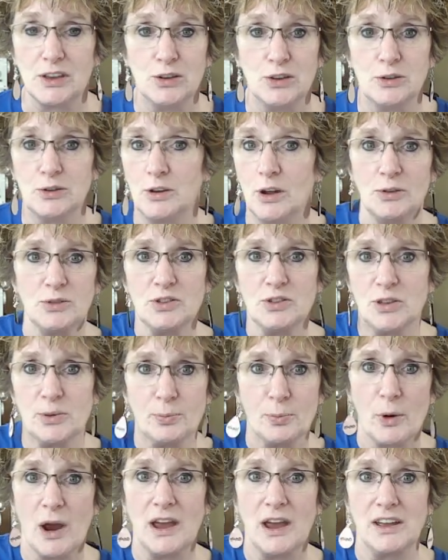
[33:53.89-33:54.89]
You don't
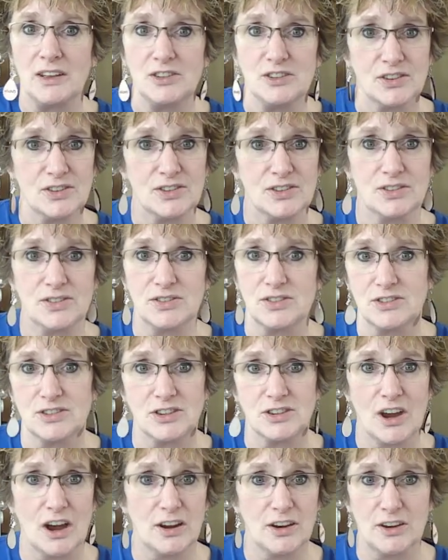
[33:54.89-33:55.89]
spray and just
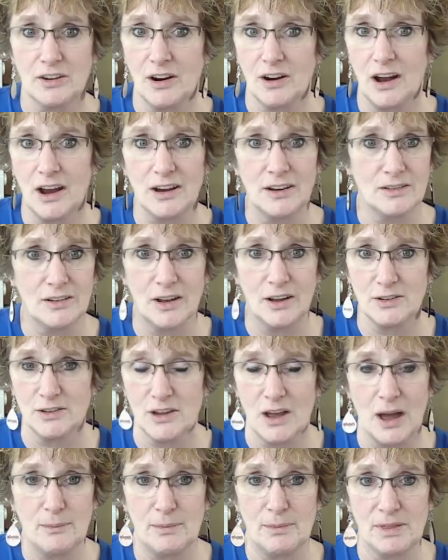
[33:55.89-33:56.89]
chuck your iron on
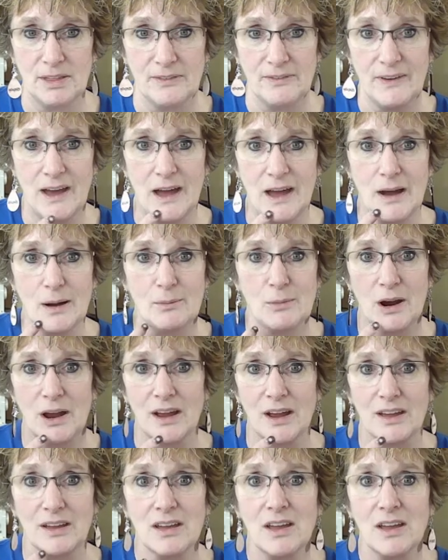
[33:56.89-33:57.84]
top of the fabric.